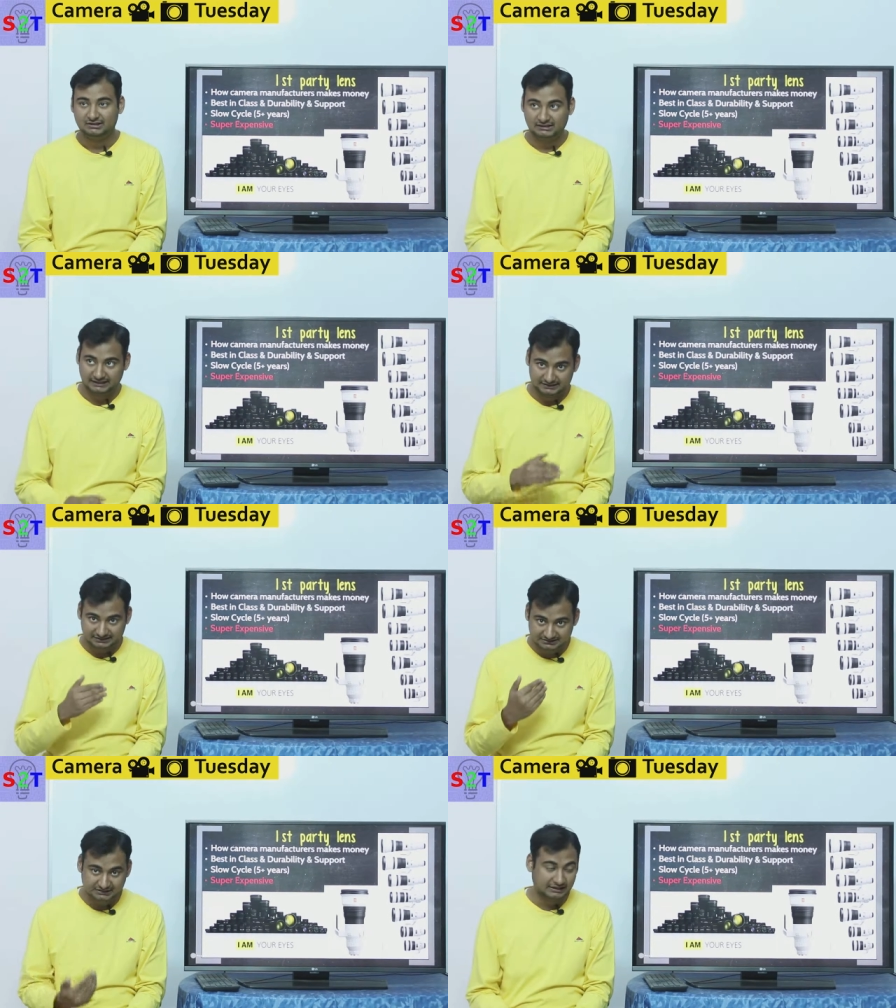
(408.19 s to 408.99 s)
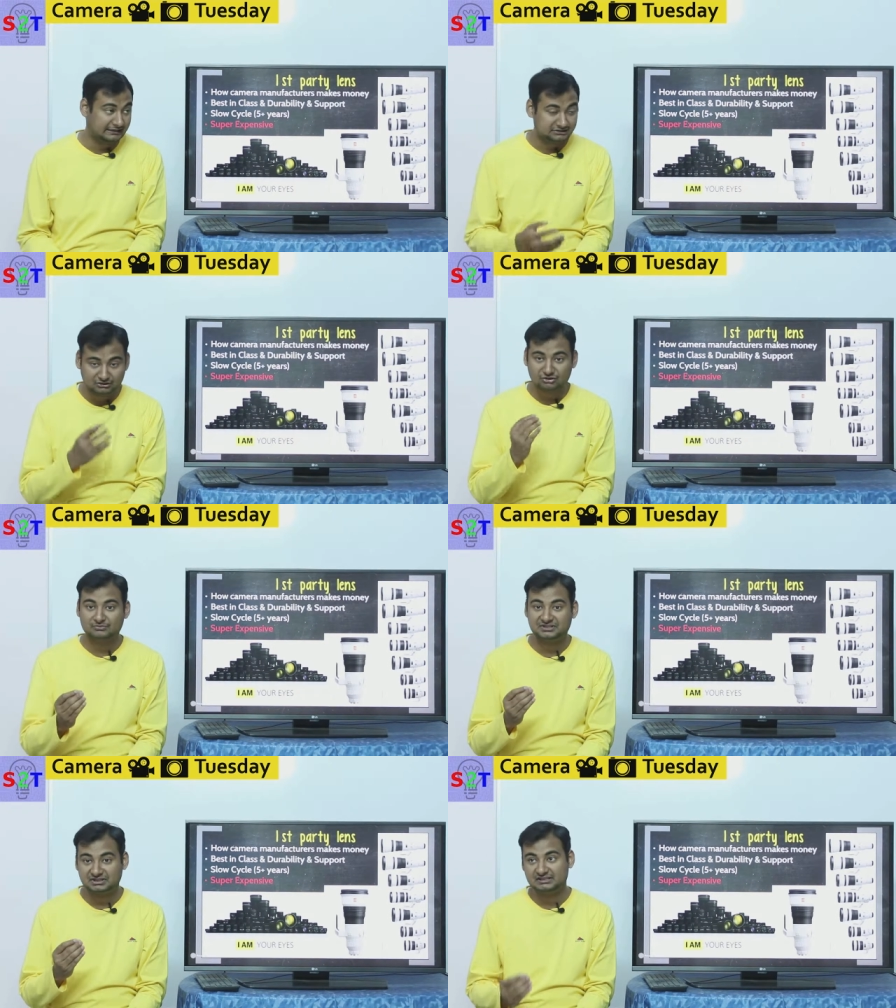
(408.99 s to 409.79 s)
Like it, and not
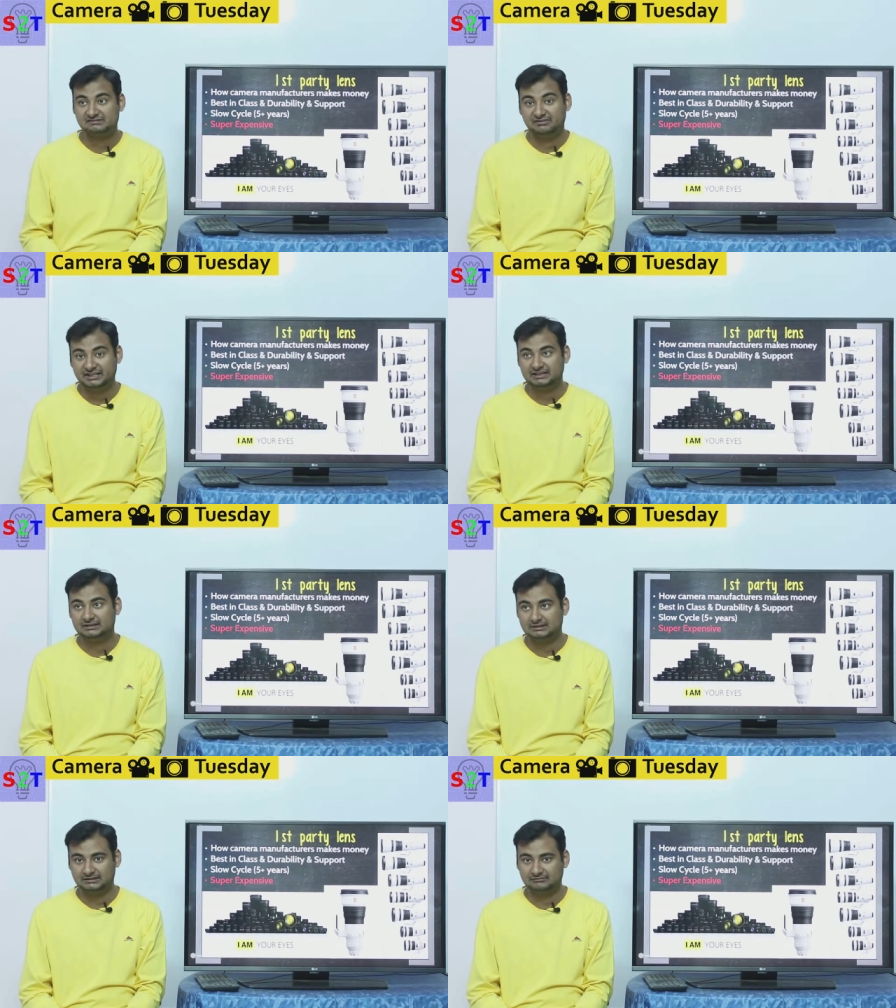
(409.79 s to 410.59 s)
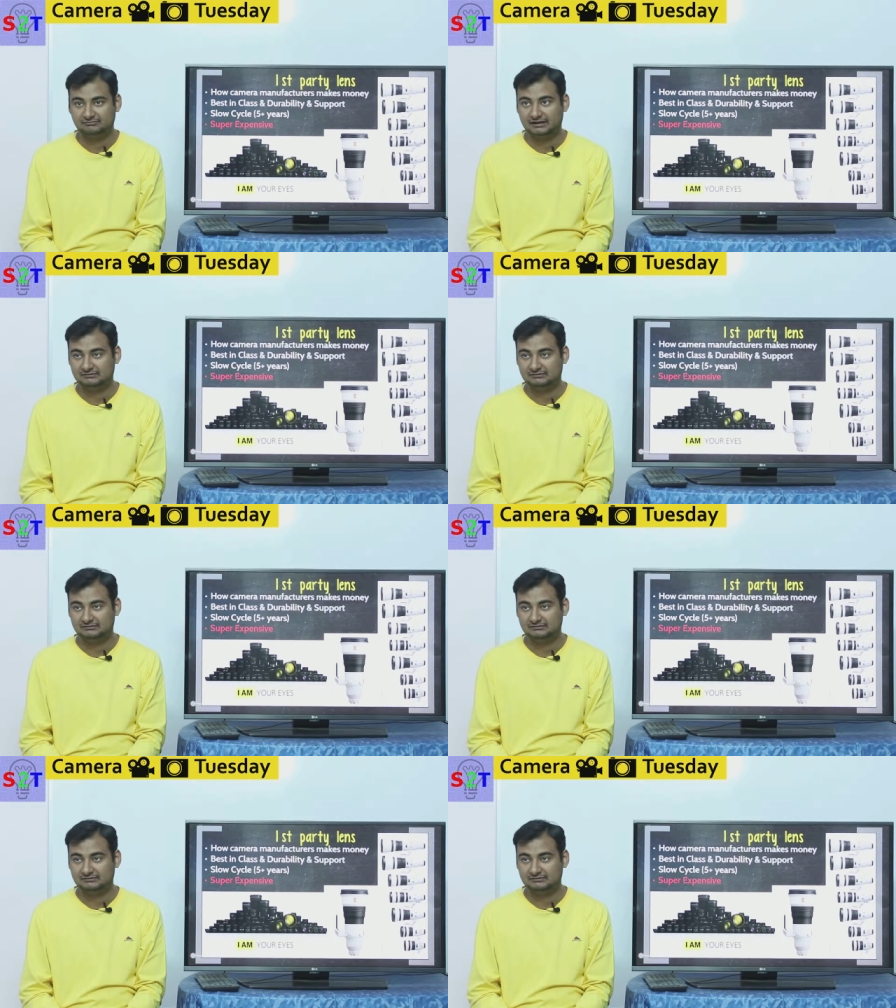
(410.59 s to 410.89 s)
to mention it's very, uh,